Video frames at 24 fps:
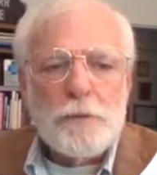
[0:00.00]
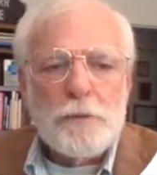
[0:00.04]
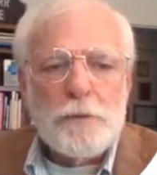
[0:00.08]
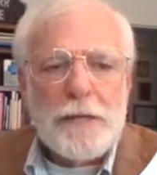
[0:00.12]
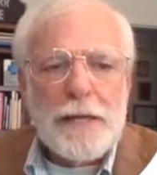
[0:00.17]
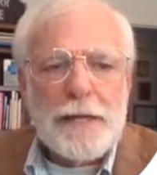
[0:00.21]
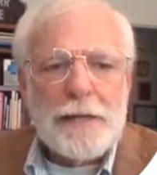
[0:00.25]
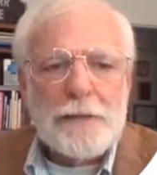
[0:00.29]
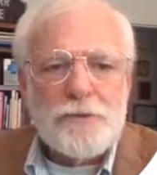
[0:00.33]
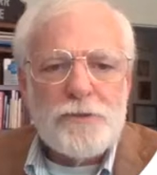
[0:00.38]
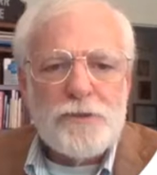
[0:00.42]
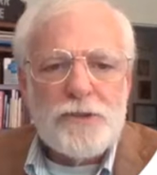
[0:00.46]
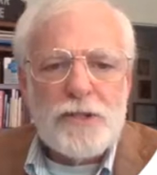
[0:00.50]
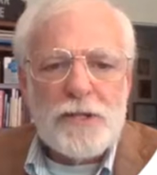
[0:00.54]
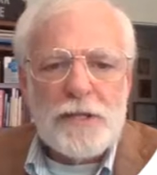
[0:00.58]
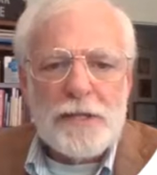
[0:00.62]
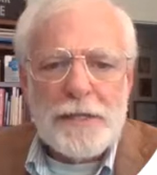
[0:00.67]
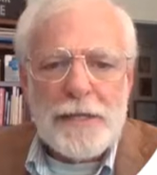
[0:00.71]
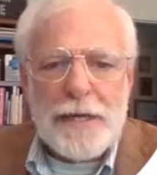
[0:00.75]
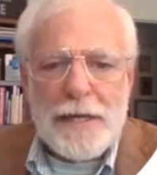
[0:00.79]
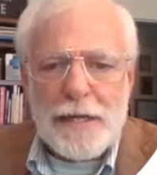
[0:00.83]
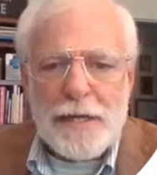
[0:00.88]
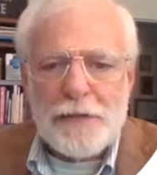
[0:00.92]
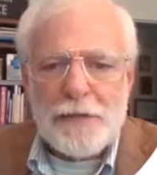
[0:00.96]
Plan
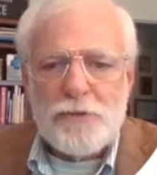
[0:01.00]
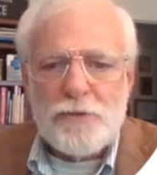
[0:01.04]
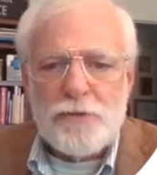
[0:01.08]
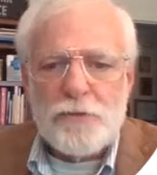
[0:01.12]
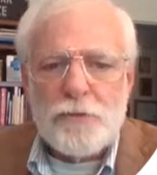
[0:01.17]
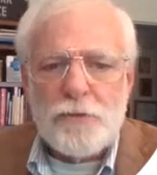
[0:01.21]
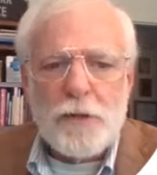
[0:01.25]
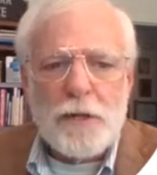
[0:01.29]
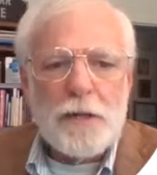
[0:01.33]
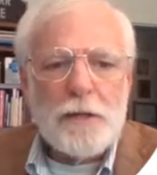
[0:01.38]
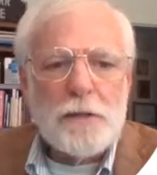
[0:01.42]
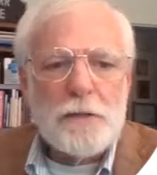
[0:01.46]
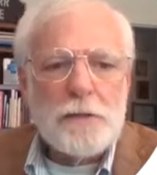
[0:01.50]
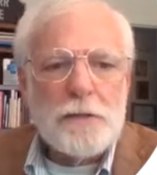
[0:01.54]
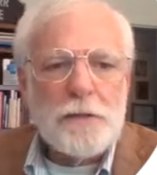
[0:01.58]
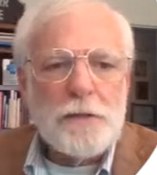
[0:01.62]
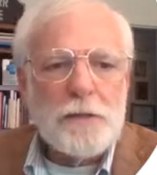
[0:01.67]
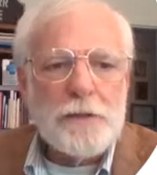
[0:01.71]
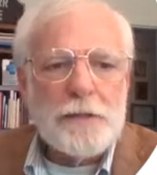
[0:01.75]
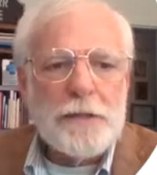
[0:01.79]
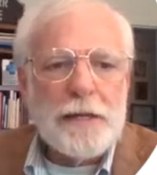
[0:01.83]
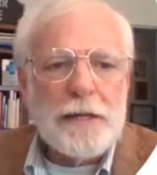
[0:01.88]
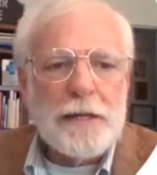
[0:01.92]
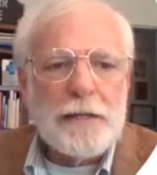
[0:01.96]
G Extra.
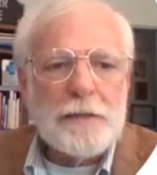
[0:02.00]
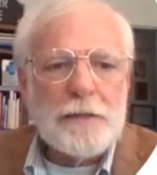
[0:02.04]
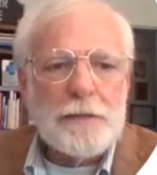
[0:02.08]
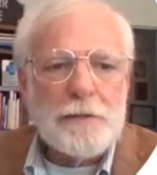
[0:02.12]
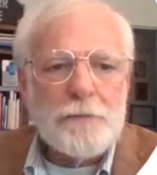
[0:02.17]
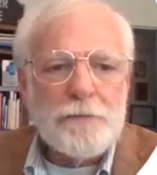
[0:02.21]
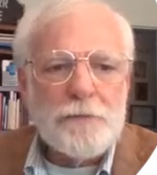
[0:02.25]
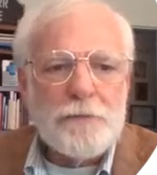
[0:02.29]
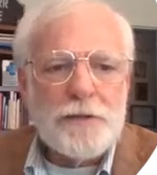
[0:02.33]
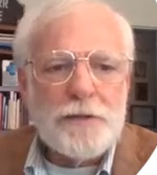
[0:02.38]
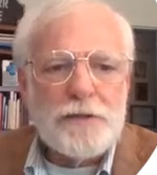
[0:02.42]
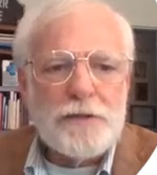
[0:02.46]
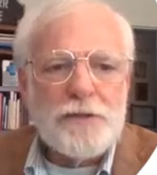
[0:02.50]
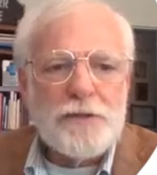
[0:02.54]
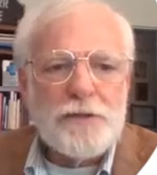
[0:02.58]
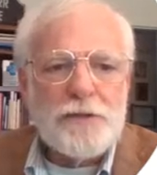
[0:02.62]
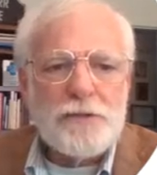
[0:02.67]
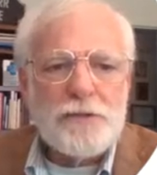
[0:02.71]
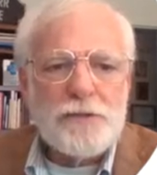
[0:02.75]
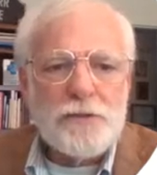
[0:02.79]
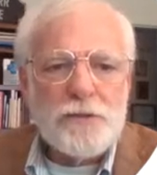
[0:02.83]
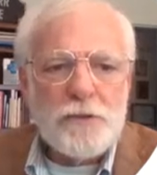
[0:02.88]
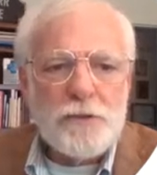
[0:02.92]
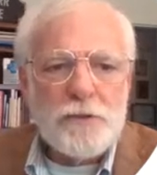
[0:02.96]
You get
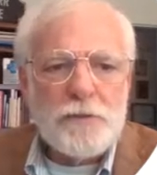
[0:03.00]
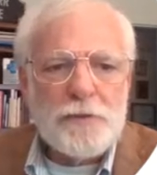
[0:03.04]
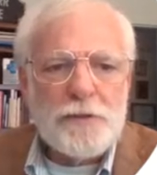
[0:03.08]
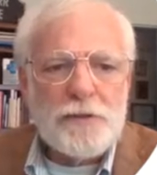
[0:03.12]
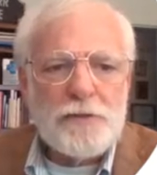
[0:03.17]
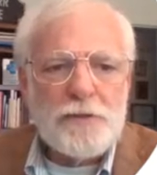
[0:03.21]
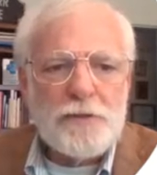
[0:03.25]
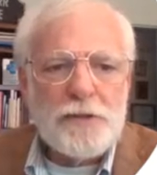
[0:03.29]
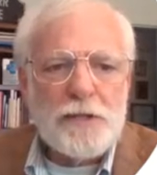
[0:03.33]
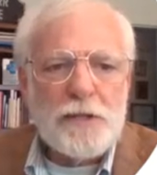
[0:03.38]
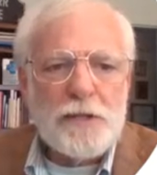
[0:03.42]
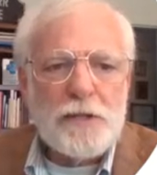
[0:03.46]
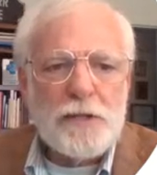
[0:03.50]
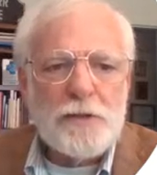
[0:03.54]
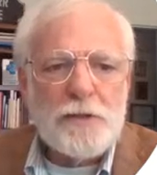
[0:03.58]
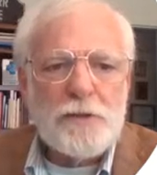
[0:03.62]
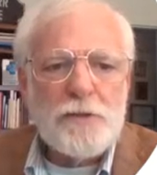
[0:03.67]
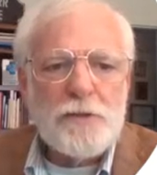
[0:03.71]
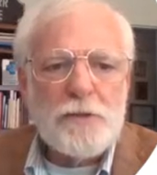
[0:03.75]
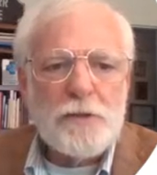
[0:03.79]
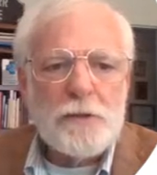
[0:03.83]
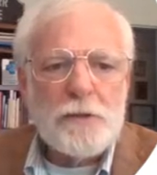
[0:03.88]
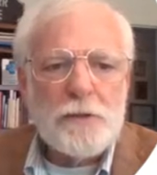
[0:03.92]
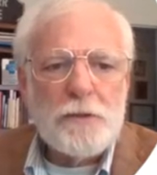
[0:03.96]
vision
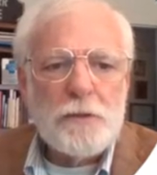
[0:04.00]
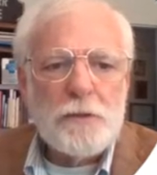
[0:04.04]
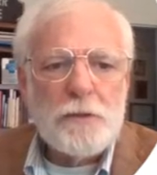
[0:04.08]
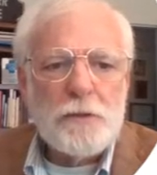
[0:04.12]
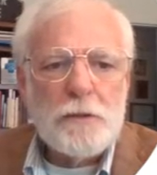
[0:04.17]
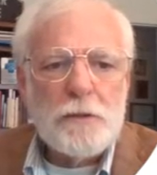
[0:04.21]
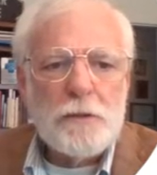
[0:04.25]
services,